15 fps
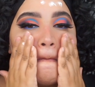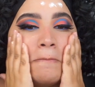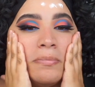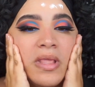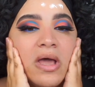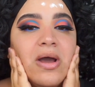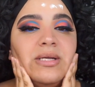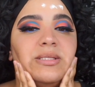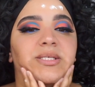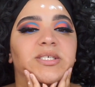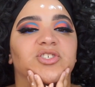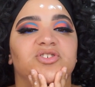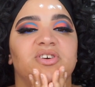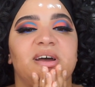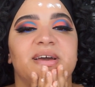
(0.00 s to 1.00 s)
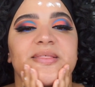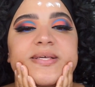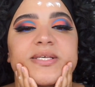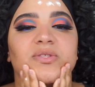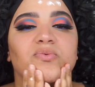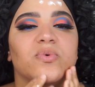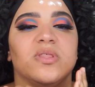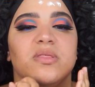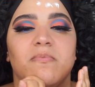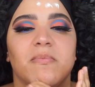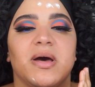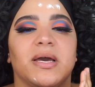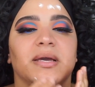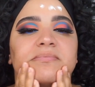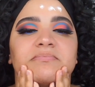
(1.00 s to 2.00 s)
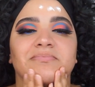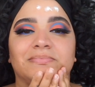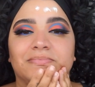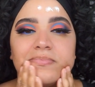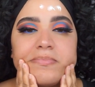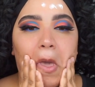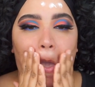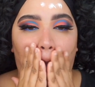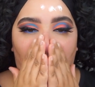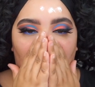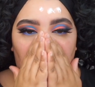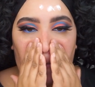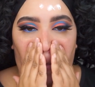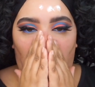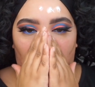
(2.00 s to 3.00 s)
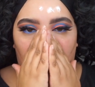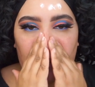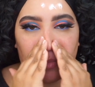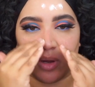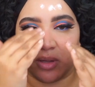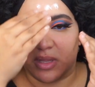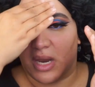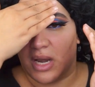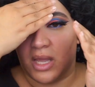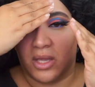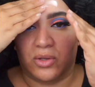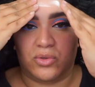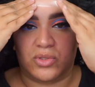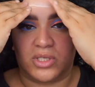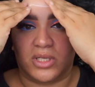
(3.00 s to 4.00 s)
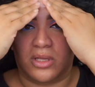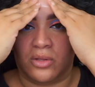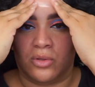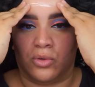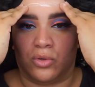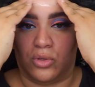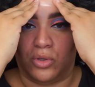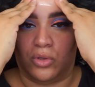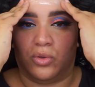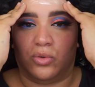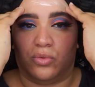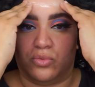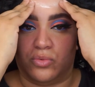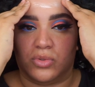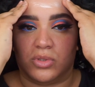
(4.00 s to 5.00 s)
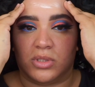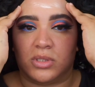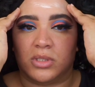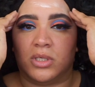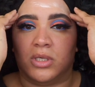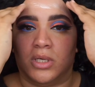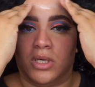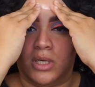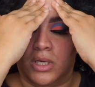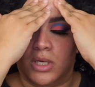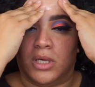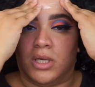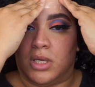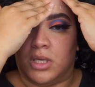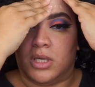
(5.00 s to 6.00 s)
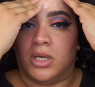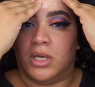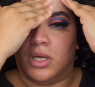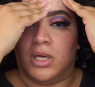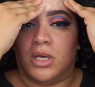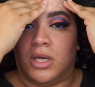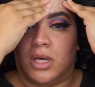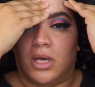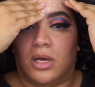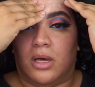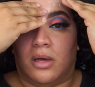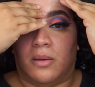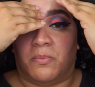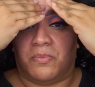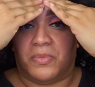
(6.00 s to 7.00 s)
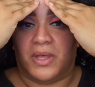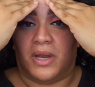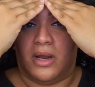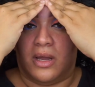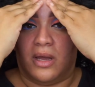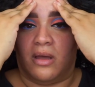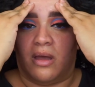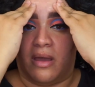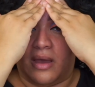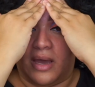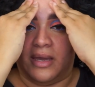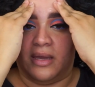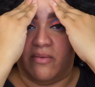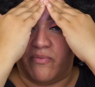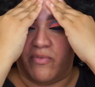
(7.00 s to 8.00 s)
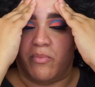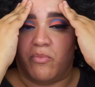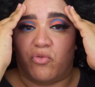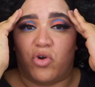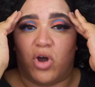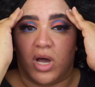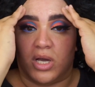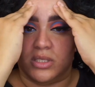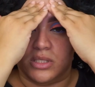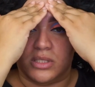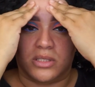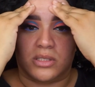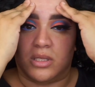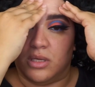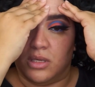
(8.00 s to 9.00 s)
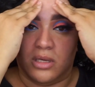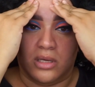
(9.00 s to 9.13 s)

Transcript: Now, I did try this with my primer that I usually use, that I get from Ross,